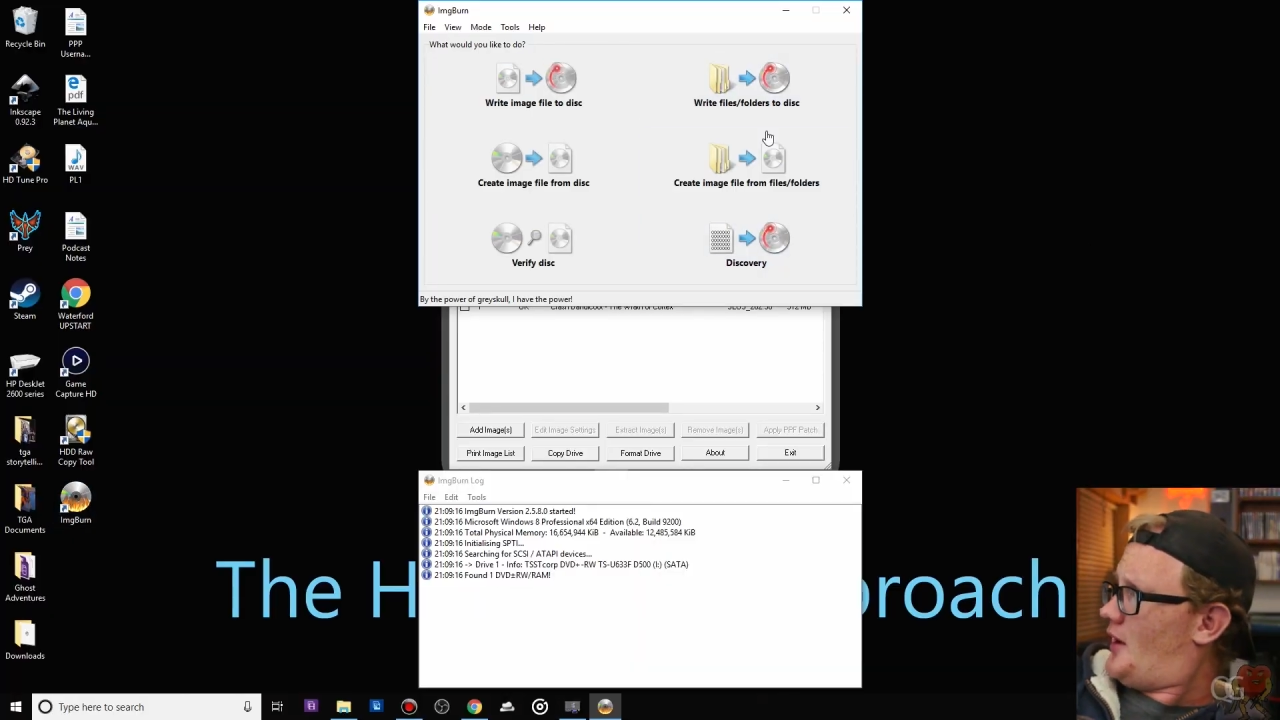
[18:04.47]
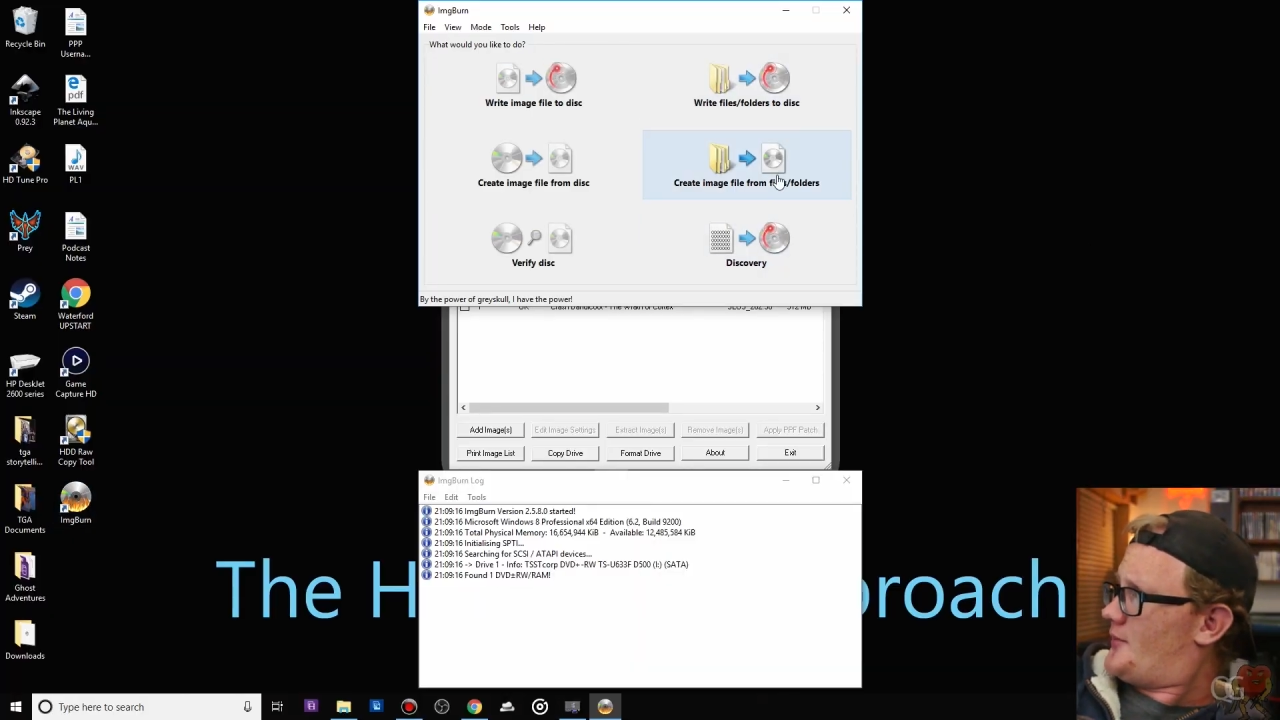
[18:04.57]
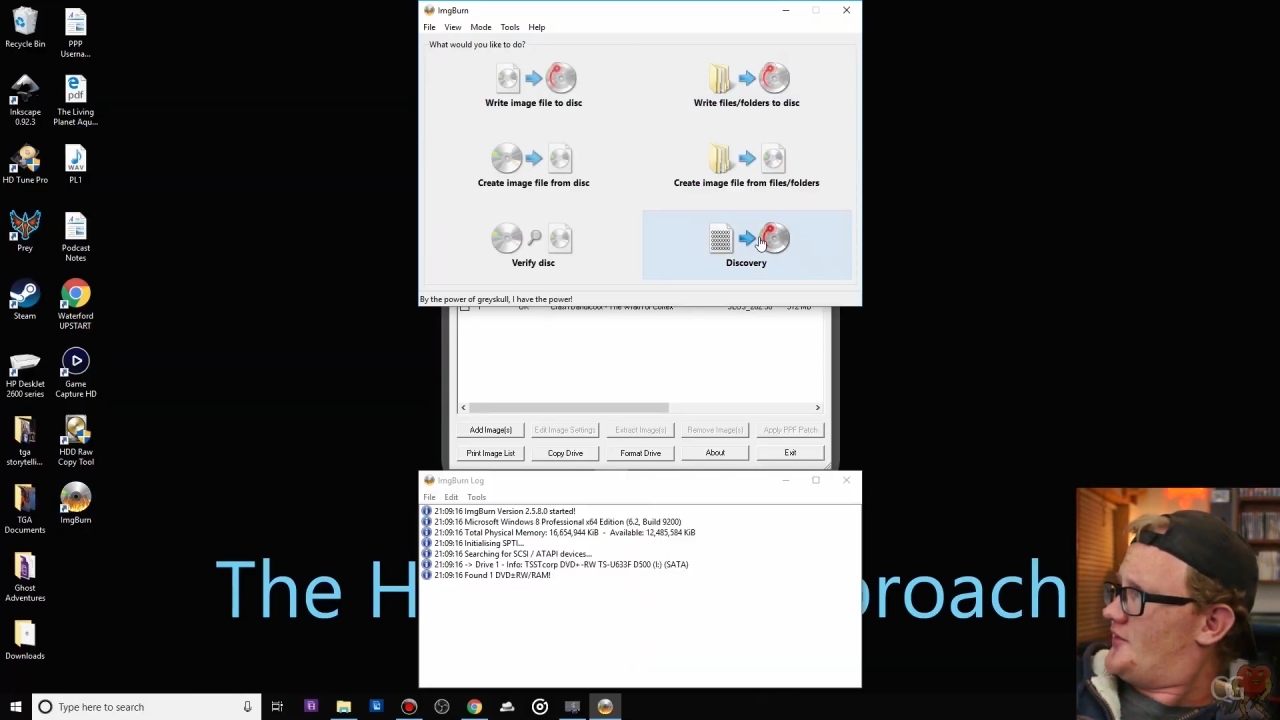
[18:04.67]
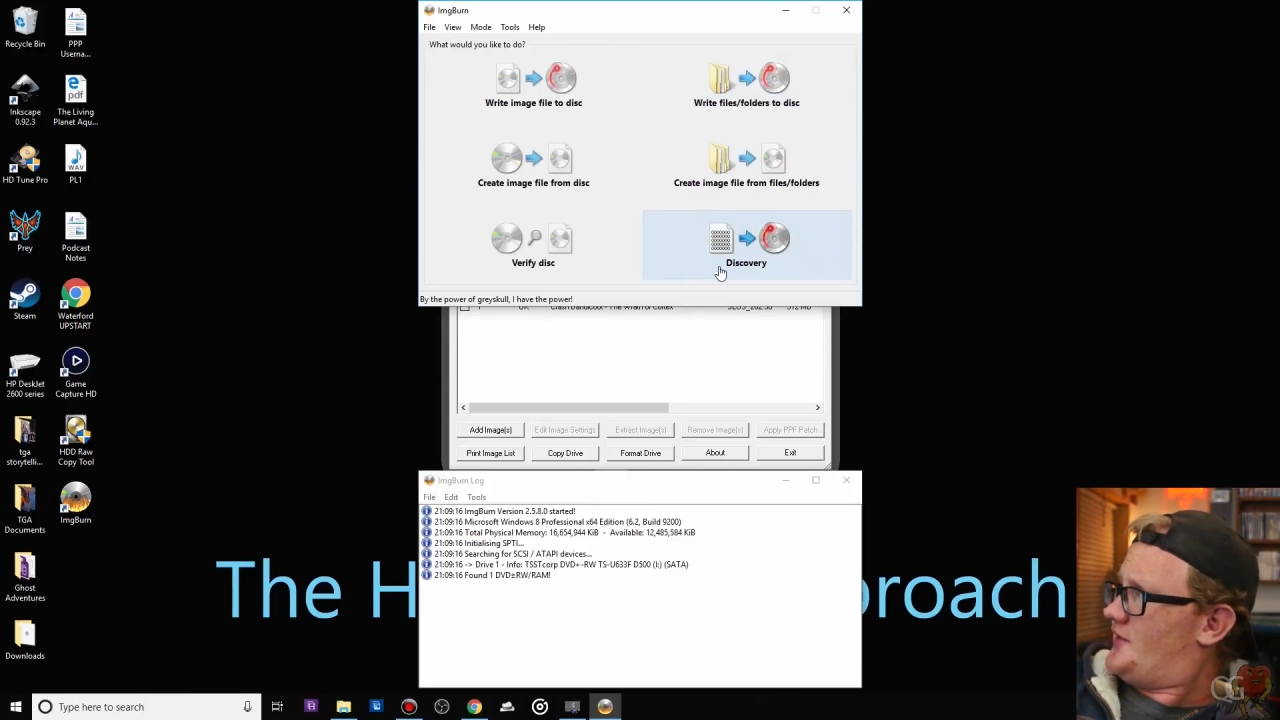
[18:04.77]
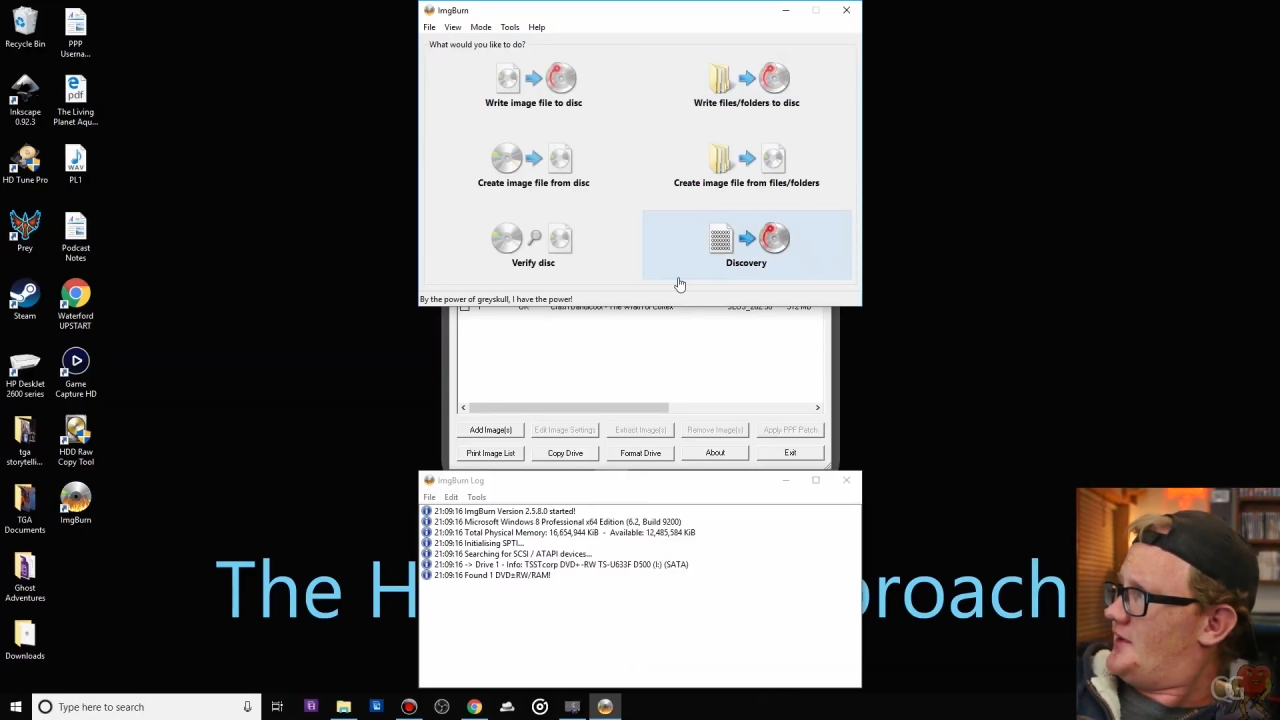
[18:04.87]

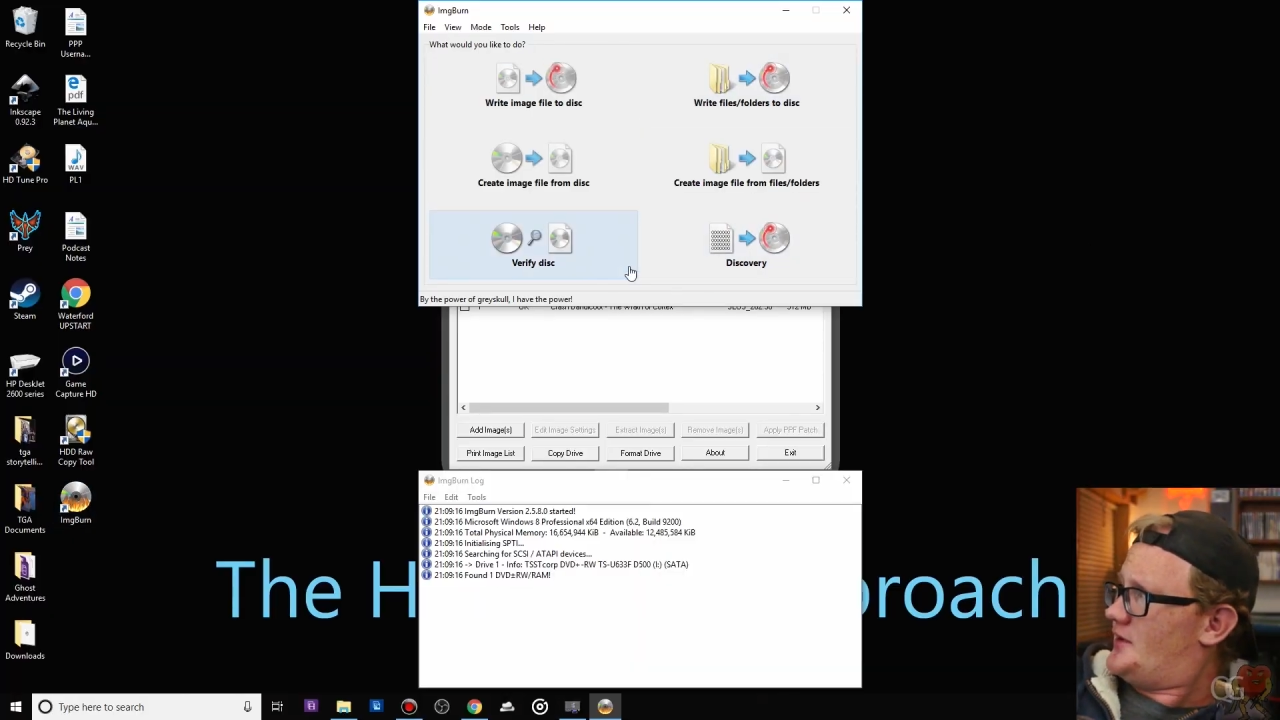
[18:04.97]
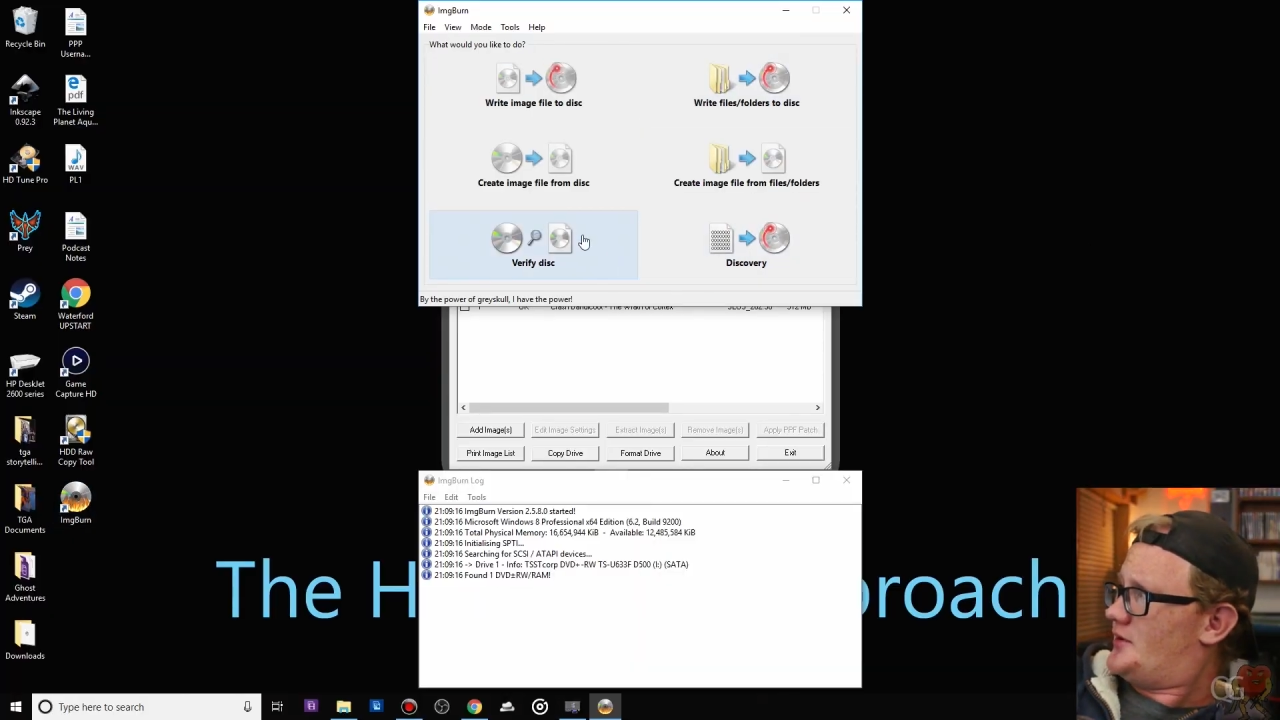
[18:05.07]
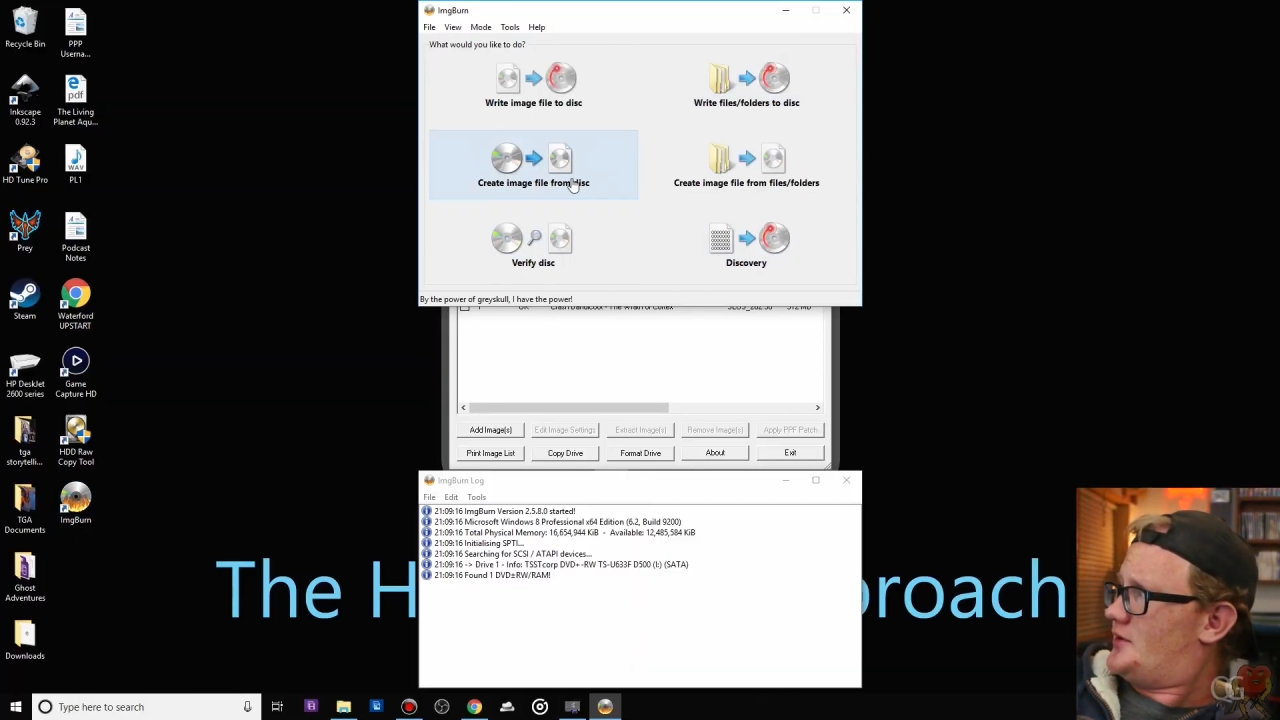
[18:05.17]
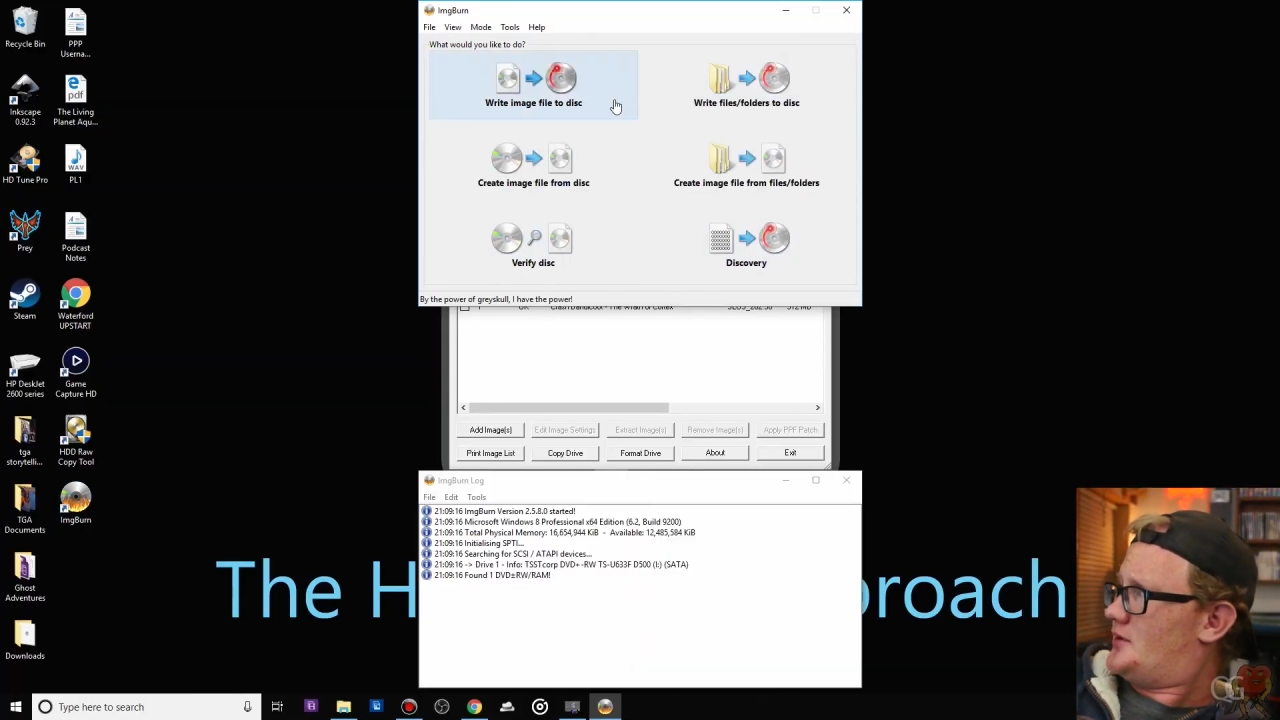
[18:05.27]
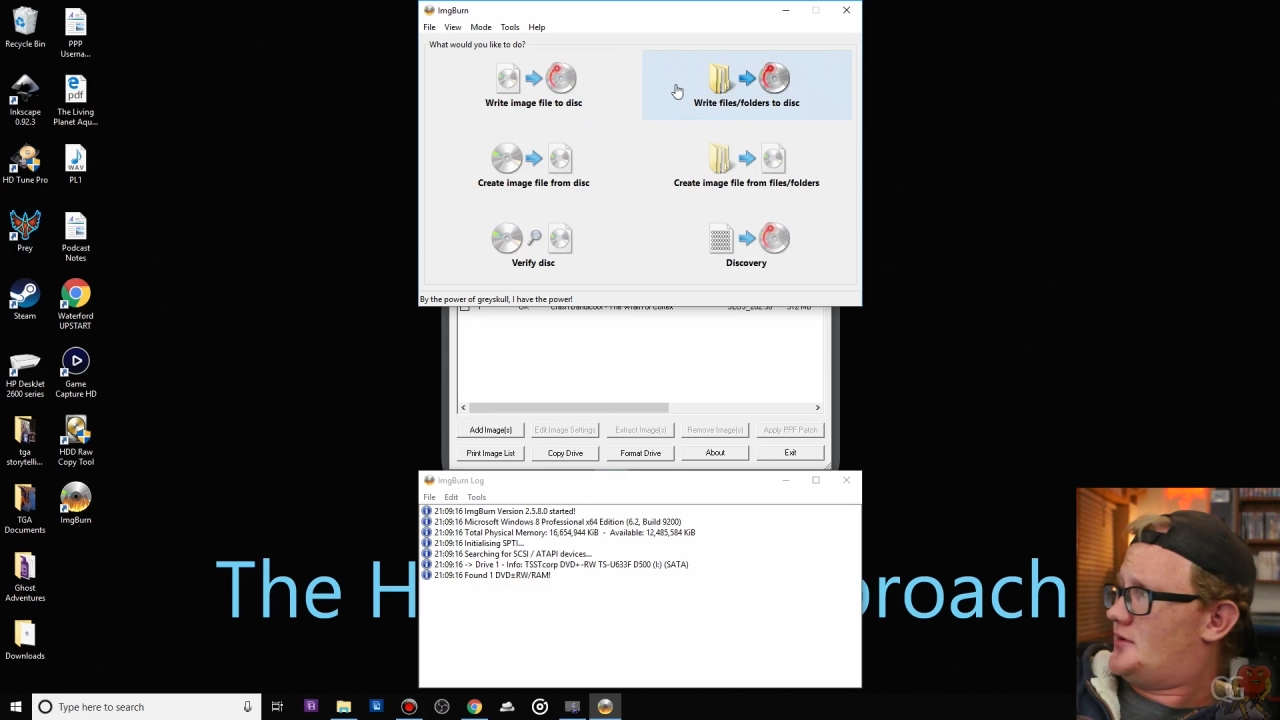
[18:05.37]
options
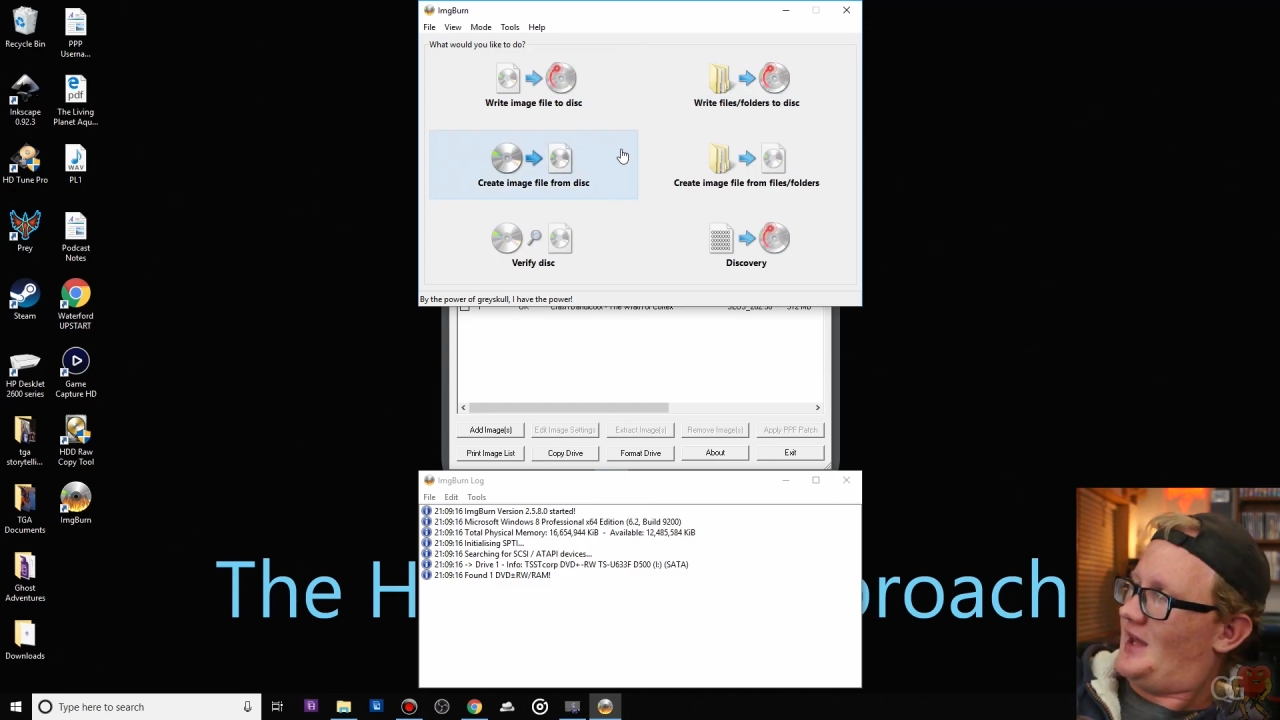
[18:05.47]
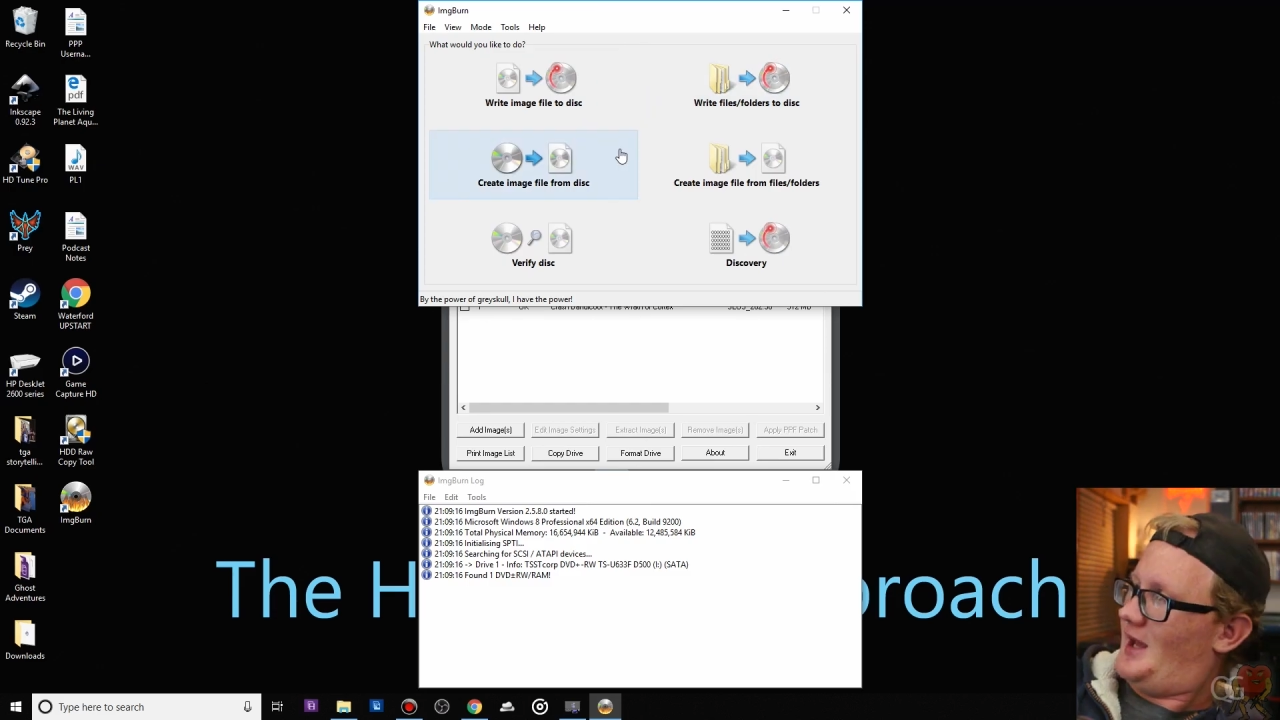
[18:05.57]
here.